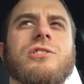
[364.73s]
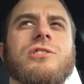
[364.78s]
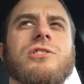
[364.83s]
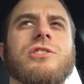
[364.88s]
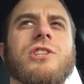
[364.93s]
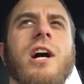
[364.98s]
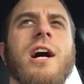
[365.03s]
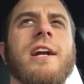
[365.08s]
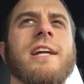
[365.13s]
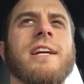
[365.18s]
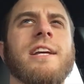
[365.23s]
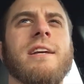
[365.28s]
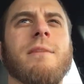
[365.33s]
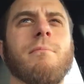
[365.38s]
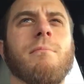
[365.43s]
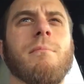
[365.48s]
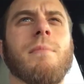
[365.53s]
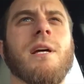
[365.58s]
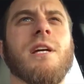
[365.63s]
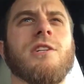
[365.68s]
Johnny
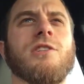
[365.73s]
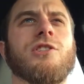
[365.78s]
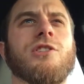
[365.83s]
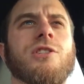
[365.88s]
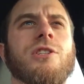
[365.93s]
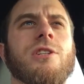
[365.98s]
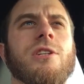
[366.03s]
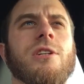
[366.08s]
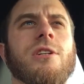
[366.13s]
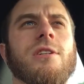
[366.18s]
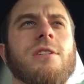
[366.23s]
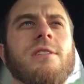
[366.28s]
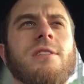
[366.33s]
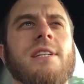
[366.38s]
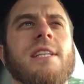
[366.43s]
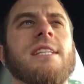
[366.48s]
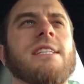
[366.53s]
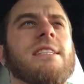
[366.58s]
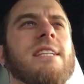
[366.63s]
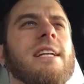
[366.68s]
Mitch
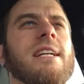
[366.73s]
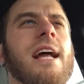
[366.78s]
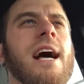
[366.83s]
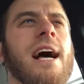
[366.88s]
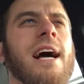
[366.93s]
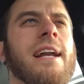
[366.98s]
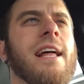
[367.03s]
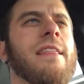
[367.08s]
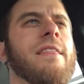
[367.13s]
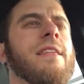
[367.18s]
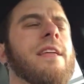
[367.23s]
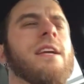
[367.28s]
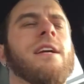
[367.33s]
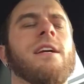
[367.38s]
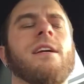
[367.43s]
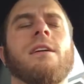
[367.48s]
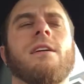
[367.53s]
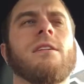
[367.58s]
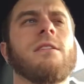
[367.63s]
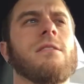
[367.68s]
69, I think.
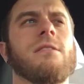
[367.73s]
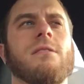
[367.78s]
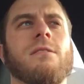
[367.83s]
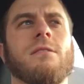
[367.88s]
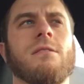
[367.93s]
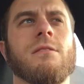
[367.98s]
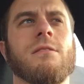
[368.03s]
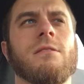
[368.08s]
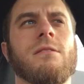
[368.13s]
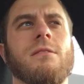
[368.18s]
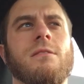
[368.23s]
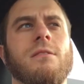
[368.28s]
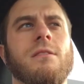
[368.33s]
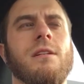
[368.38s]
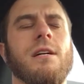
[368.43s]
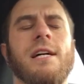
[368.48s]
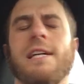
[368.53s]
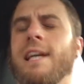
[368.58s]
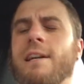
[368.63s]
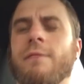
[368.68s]

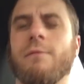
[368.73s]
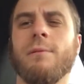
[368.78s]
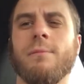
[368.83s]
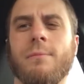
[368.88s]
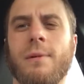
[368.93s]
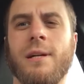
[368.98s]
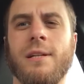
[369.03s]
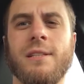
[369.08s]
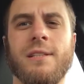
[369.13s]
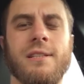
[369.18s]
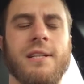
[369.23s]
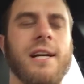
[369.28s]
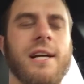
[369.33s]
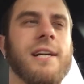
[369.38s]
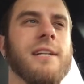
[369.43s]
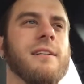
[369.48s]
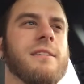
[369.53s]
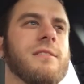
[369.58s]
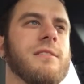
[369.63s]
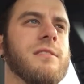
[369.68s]
I can't remember my
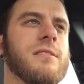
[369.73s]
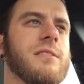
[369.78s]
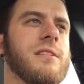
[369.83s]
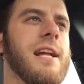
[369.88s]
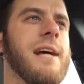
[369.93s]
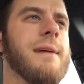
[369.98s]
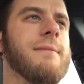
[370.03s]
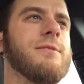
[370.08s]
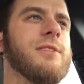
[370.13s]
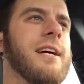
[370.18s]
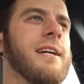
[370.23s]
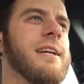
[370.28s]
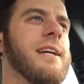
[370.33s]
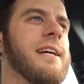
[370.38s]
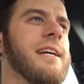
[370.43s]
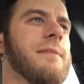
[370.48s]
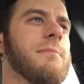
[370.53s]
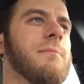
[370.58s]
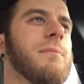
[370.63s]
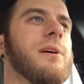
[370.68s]
exact Snapchat
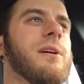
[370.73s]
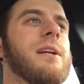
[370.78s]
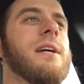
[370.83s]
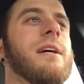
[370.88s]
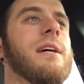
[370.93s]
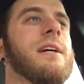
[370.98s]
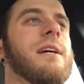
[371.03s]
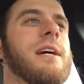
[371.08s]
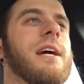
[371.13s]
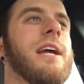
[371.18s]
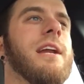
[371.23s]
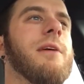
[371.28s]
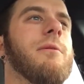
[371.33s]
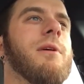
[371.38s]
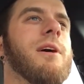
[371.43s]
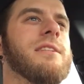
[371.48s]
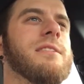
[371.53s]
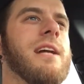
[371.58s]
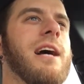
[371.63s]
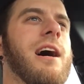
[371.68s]
name, but
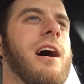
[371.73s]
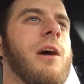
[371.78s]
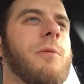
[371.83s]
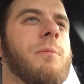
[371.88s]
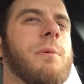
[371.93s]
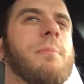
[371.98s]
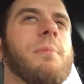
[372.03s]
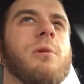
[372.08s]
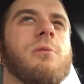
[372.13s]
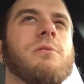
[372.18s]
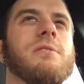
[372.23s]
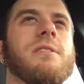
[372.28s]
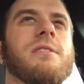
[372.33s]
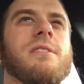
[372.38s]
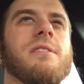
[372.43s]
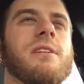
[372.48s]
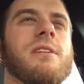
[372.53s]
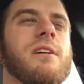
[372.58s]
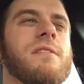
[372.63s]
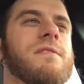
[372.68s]
anyways, now I'll be posting
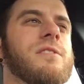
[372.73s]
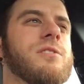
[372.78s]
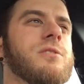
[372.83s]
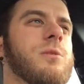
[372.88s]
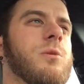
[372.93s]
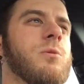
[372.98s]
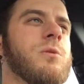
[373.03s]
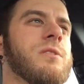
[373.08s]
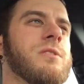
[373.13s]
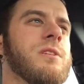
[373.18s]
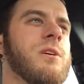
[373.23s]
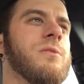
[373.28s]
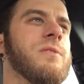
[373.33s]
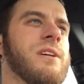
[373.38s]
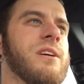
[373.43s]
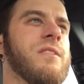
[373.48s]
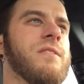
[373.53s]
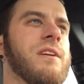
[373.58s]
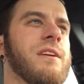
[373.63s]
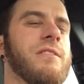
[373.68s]
stuff and stories on
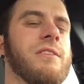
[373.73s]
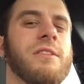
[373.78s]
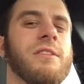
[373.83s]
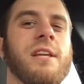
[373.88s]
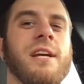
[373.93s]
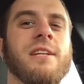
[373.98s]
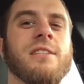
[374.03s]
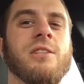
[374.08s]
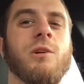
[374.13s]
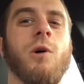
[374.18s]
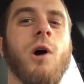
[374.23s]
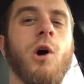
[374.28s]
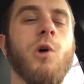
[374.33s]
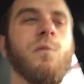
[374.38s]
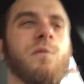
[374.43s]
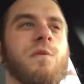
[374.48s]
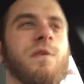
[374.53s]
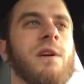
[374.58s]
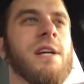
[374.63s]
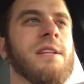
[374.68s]
there and everything. So
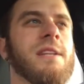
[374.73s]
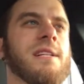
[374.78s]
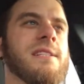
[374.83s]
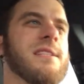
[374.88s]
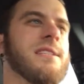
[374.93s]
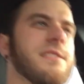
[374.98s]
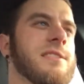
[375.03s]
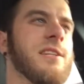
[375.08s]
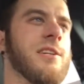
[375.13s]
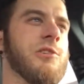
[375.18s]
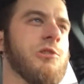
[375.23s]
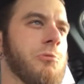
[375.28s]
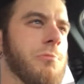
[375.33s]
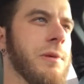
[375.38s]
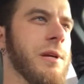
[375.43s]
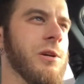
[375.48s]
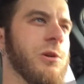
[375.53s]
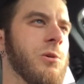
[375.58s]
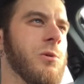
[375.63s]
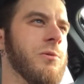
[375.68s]
hopefully this is the new
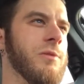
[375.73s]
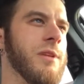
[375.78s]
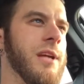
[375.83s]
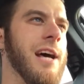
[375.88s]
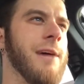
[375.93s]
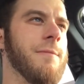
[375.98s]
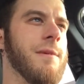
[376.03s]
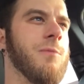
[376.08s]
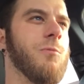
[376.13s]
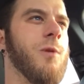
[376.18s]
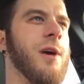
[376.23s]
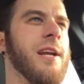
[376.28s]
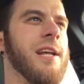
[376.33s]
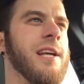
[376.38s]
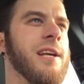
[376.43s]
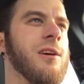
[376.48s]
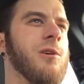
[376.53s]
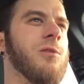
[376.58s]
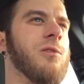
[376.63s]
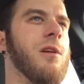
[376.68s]
build that I've been
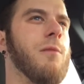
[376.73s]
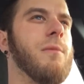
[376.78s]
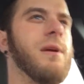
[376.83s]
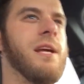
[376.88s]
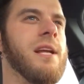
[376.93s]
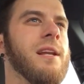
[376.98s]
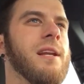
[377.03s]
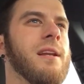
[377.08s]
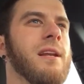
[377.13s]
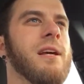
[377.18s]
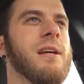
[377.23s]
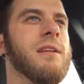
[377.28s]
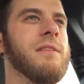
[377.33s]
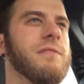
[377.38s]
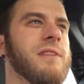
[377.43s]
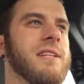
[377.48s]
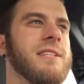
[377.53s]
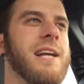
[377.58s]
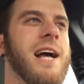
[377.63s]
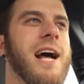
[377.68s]
waiting on. I mean,
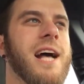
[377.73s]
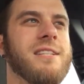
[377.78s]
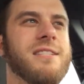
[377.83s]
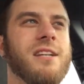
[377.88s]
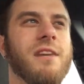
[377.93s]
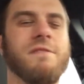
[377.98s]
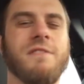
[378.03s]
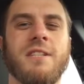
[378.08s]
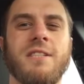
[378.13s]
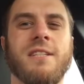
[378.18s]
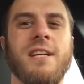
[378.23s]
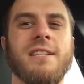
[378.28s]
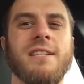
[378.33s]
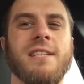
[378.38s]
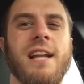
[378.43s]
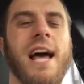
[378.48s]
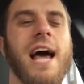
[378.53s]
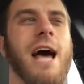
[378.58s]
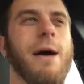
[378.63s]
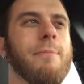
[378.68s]
this kind of stuff just
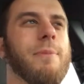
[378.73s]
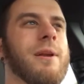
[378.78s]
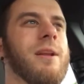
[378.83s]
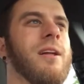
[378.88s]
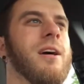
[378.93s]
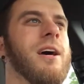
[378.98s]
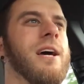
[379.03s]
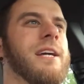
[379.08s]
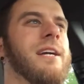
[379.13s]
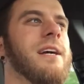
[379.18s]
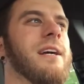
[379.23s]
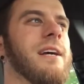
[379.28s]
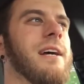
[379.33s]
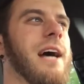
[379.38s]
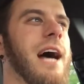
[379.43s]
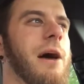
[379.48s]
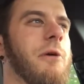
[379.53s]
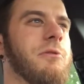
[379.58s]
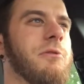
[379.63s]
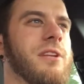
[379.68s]
doesn't happen. Like,
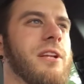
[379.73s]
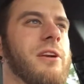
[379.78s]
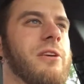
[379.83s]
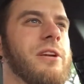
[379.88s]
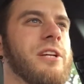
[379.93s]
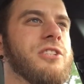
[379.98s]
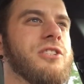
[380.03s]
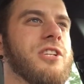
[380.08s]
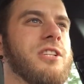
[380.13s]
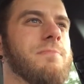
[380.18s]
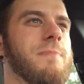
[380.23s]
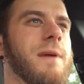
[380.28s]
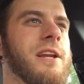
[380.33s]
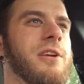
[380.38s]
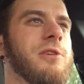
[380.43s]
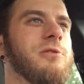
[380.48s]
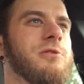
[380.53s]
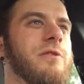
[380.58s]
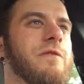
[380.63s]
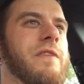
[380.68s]
I was literally just made a
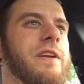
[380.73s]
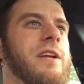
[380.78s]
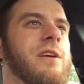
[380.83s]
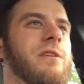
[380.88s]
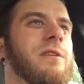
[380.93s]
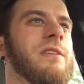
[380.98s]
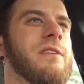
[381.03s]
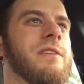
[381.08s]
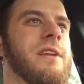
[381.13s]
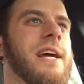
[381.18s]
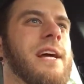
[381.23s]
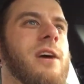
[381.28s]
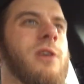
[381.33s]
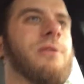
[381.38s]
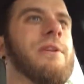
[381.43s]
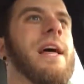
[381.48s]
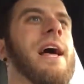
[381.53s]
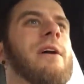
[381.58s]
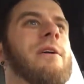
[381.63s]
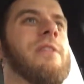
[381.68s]
YouTube video the other day all
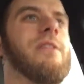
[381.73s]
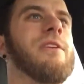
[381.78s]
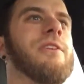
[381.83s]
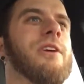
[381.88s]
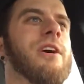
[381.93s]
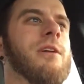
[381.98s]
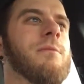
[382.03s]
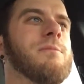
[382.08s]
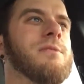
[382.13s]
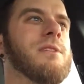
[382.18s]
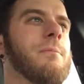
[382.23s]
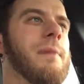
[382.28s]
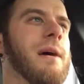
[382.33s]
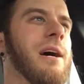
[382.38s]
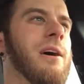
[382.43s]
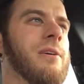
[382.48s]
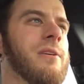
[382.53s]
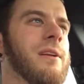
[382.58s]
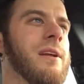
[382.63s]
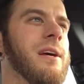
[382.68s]
down in the dumps
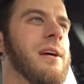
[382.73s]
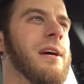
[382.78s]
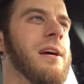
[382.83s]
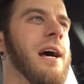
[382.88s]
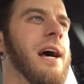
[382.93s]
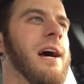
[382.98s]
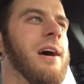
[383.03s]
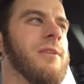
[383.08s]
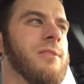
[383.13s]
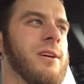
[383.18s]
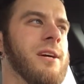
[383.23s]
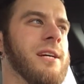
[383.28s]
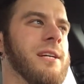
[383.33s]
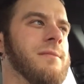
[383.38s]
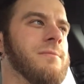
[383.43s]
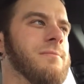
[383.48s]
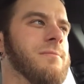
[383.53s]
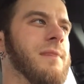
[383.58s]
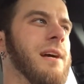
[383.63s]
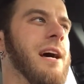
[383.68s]
about how, like,
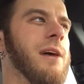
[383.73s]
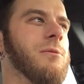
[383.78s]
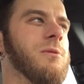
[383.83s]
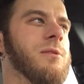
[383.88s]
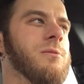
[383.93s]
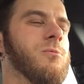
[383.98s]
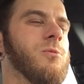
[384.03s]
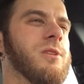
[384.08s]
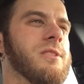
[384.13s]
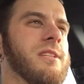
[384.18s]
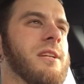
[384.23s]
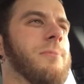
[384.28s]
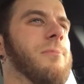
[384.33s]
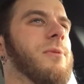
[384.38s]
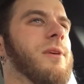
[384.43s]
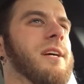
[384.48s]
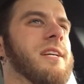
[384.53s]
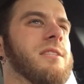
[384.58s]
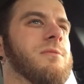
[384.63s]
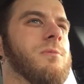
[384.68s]
I wasn't
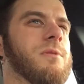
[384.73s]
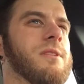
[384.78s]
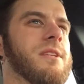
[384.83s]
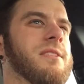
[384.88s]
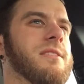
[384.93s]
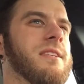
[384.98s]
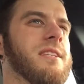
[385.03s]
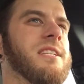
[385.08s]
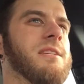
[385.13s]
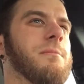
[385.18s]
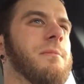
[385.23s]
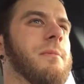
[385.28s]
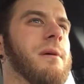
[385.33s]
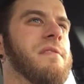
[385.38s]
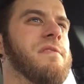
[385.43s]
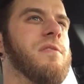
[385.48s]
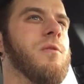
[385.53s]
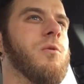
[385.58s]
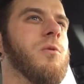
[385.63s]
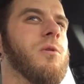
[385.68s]
impressed with the system in my
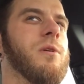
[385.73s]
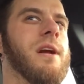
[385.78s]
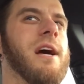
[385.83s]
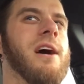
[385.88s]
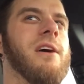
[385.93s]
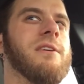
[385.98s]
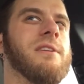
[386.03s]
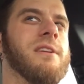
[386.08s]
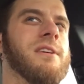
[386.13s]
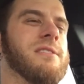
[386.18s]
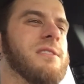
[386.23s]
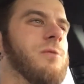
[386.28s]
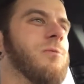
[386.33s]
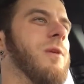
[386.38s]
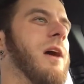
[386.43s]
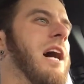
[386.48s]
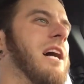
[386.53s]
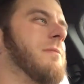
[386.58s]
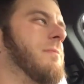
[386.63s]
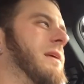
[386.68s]
Ford and how it doesn't
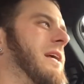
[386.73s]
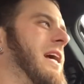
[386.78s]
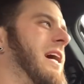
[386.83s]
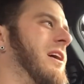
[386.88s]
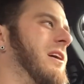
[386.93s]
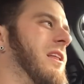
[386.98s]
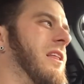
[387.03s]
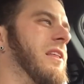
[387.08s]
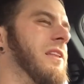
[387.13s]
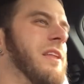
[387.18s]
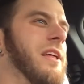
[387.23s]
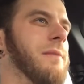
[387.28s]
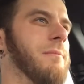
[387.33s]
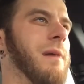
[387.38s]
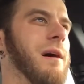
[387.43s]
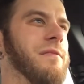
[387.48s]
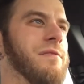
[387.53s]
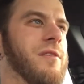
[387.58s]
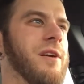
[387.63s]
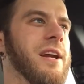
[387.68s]
rock me out. And then
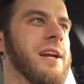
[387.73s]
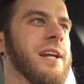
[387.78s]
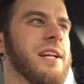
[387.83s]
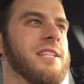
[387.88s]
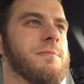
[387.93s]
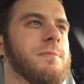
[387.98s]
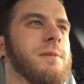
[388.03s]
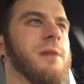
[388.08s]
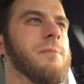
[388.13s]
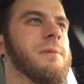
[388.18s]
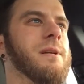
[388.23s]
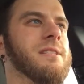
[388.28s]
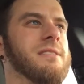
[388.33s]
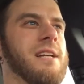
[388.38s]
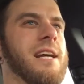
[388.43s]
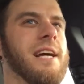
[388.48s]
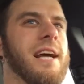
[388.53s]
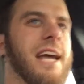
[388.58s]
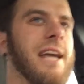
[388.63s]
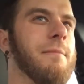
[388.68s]
my friend hits me up and he's
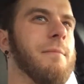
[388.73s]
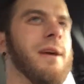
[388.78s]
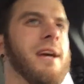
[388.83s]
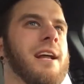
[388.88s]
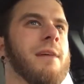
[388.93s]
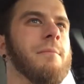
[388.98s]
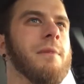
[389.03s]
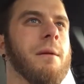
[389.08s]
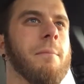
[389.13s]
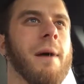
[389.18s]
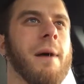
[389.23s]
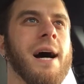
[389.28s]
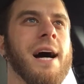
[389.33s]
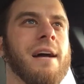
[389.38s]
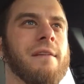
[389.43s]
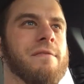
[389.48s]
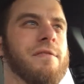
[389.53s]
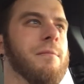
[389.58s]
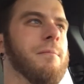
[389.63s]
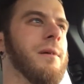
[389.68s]
like, hey man, I'm gonna buy
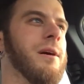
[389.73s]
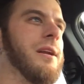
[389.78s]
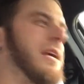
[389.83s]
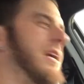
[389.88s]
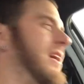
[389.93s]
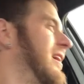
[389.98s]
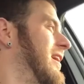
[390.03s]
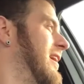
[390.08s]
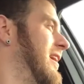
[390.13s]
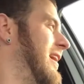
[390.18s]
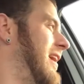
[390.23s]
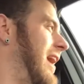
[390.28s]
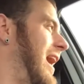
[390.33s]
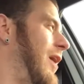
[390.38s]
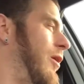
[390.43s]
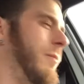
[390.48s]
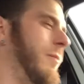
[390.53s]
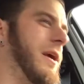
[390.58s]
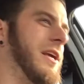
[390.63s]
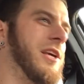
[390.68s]
it for money.
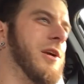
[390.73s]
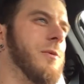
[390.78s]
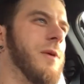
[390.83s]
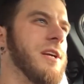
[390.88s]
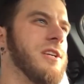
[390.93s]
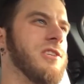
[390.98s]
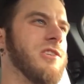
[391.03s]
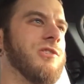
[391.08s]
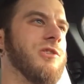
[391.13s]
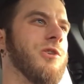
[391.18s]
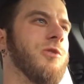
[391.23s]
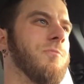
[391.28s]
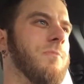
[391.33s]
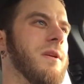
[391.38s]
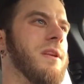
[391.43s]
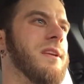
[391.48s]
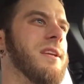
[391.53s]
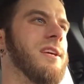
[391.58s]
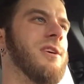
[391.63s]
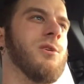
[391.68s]
I'll make you a
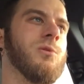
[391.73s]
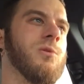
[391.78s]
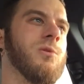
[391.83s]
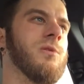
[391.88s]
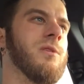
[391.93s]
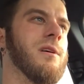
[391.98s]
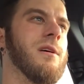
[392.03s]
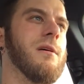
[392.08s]
stupid deal.